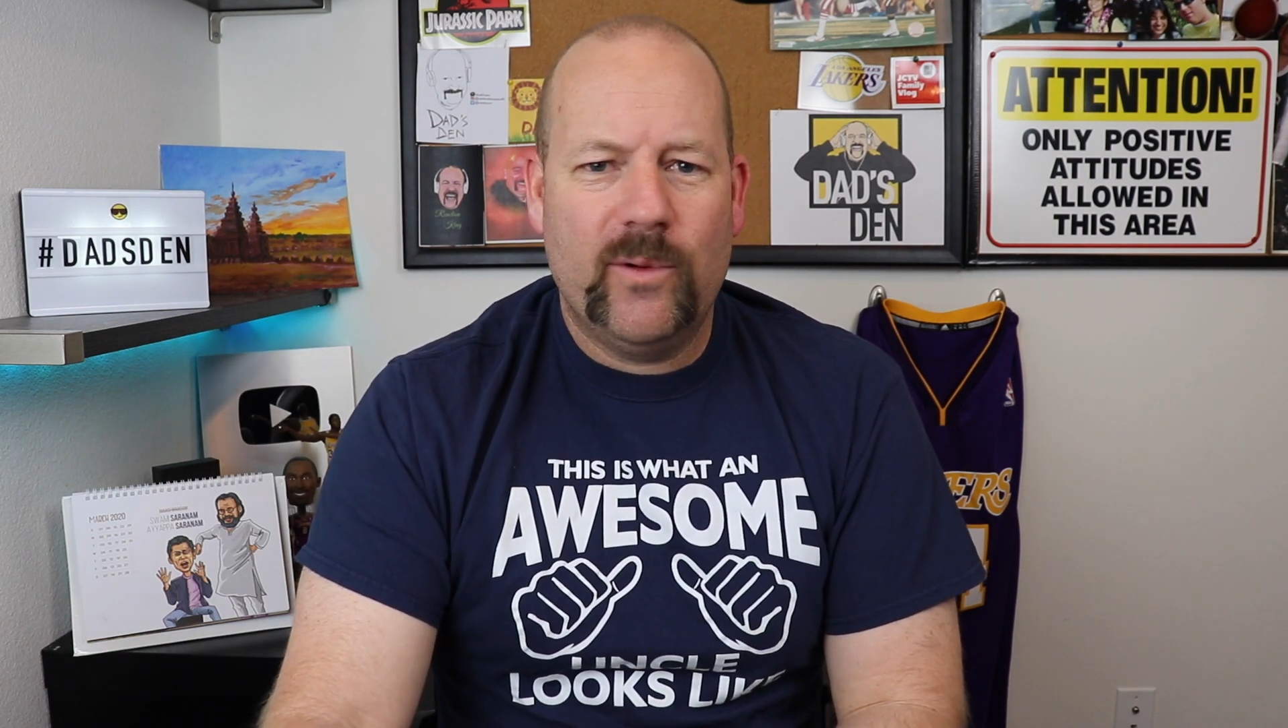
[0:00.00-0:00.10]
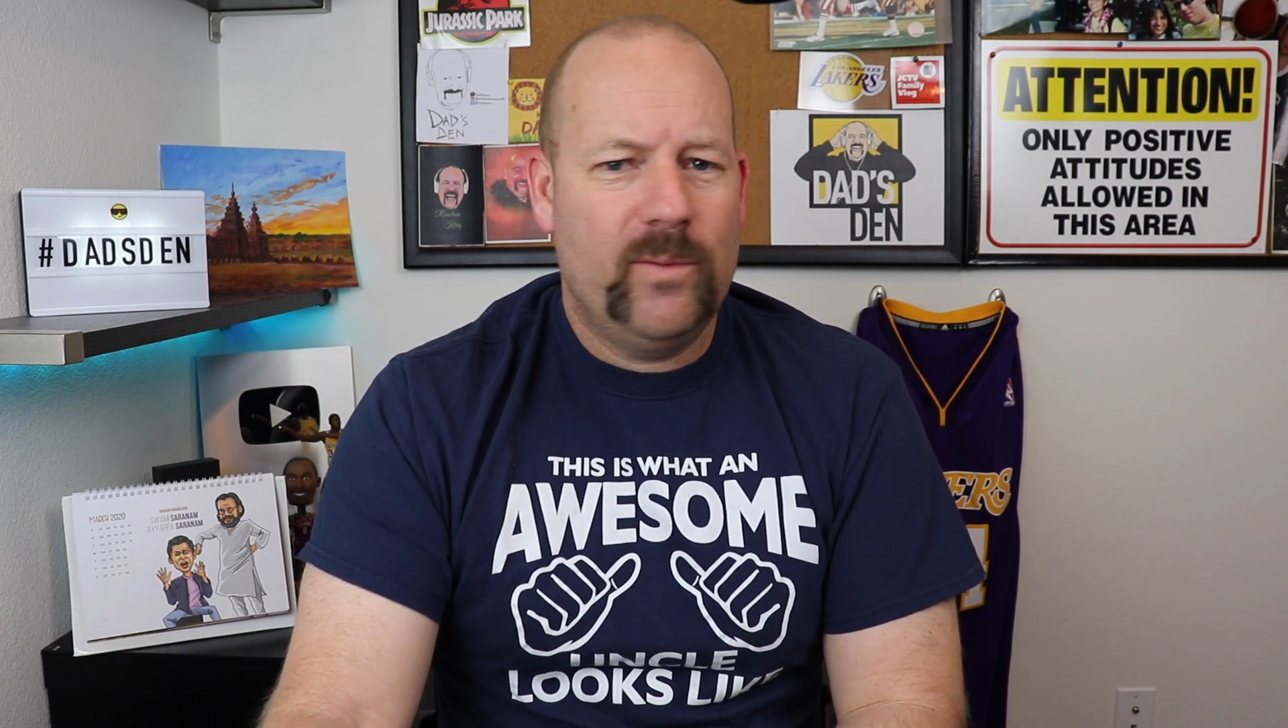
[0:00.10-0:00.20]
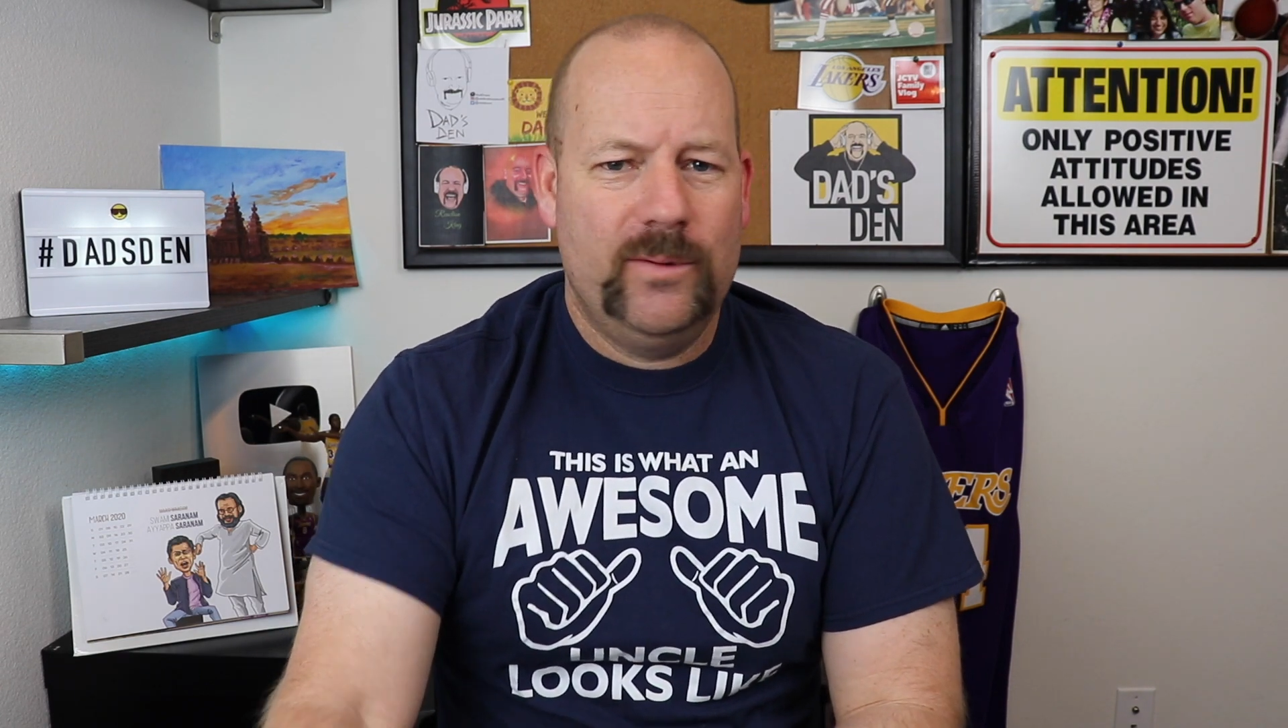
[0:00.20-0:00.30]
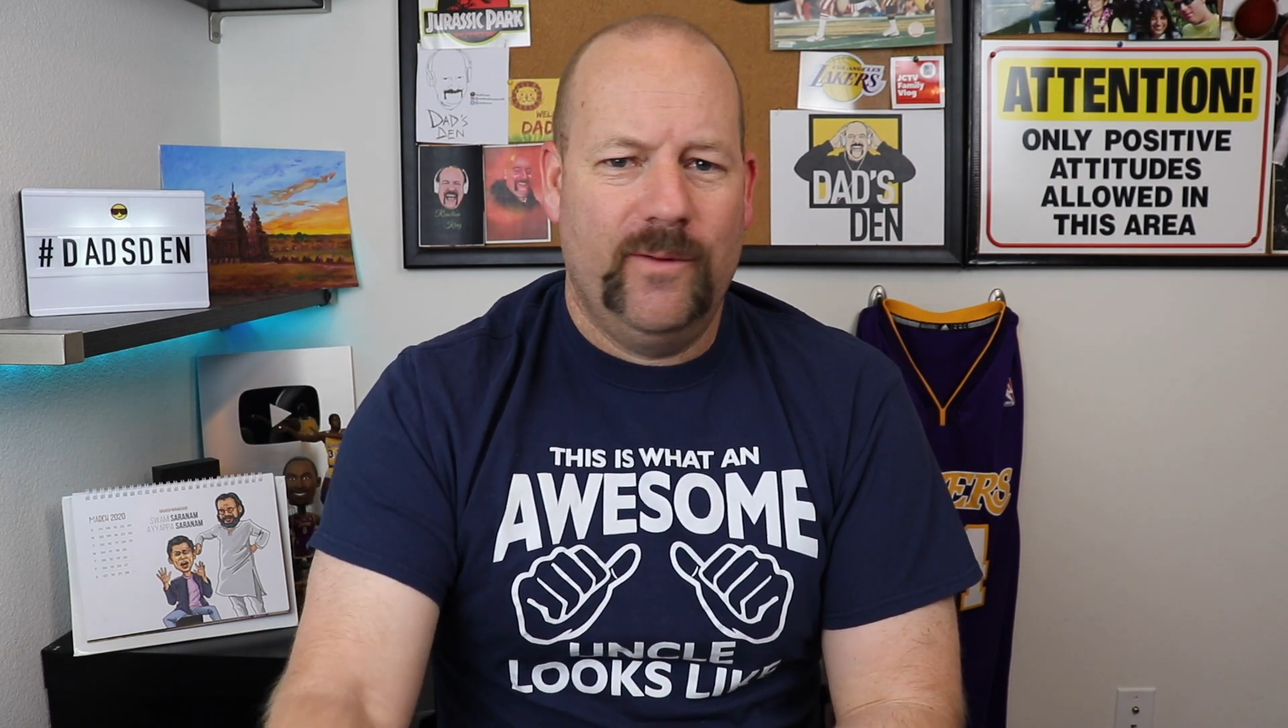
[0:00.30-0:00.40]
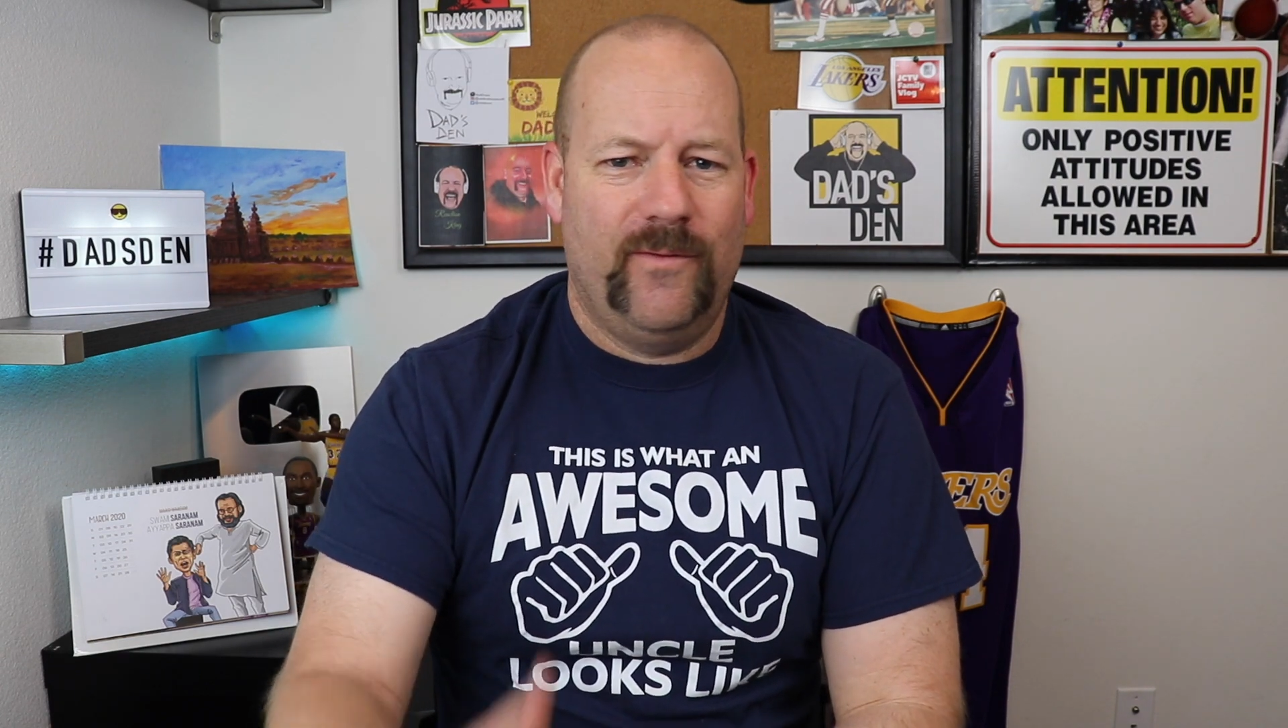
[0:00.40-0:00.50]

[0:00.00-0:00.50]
We're doing